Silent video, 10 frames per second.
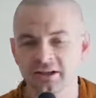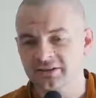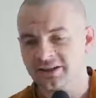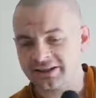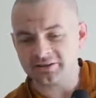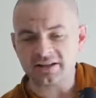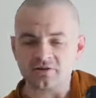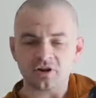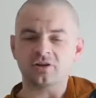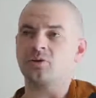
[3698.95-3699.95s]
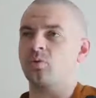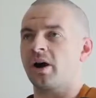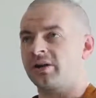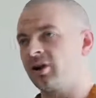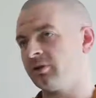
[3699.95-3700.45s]
Right? It's not in the
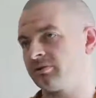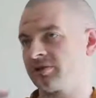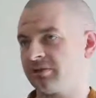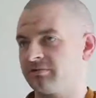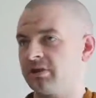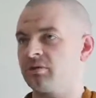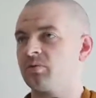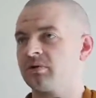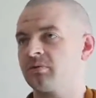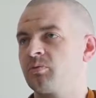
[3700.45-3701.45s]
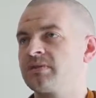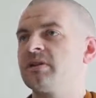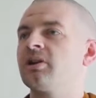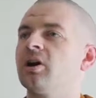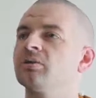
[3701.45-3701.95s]
white culture, really,
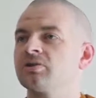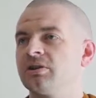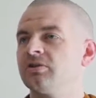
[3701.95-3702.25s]
Western culture,